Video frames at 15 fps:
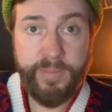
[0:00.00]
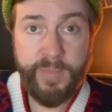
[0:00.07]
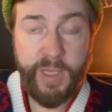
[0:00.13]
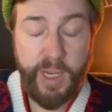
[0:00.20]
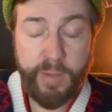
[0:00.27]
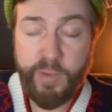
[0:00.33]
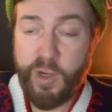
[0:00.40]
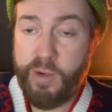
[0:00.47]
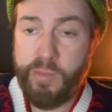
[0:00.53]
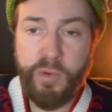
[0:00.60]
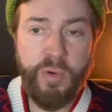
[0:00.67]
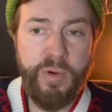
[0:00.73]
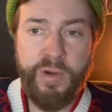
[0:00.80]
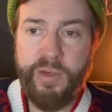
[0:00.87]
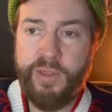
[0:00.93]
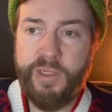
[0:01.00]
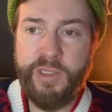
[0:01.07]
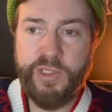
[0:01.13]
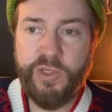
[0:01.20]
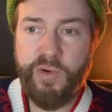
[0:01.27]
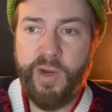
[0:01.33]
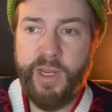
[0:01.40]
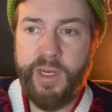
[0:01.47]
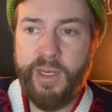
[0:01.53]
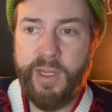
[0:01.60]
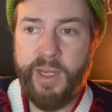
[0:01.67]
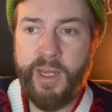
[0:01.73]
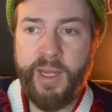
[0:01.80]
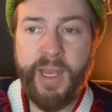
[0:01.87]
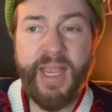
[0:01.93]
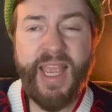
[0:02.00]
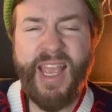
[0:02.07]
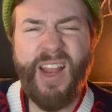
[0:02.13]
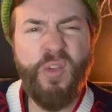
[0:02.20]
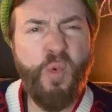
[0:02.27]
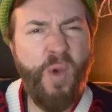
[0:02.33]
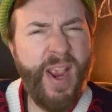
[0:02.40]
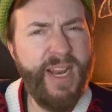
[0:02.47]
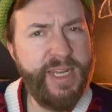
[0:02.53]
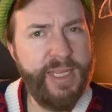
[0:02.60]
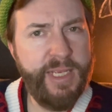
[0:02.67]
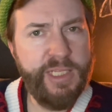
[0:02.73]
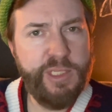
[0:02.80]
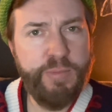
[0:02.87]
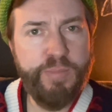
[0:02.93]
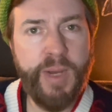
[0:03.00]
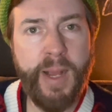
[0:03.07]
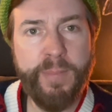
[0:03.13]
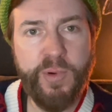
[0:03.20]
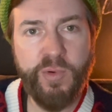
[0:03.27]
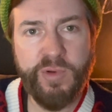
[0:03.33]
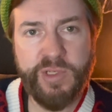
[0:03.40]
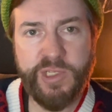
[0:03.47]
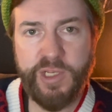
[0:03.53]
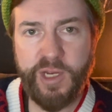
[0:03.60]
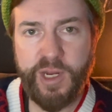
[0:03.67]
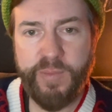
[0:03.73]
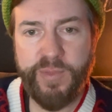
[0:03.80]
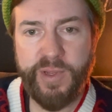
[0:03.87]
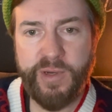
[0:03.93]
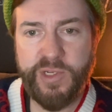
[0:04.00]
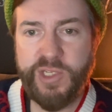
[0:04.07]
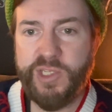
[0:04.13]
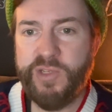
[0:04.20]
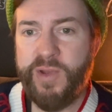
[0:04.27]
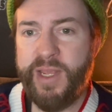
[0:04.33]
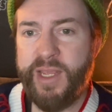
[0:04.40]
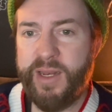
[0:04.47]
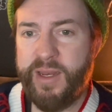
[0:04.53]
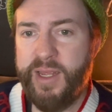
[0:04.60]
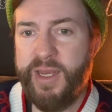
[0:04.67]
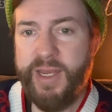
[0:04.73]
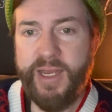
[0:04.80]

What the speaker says: I'm on board. It's great. I can't wait to get some popcorn stuck up there, just so I can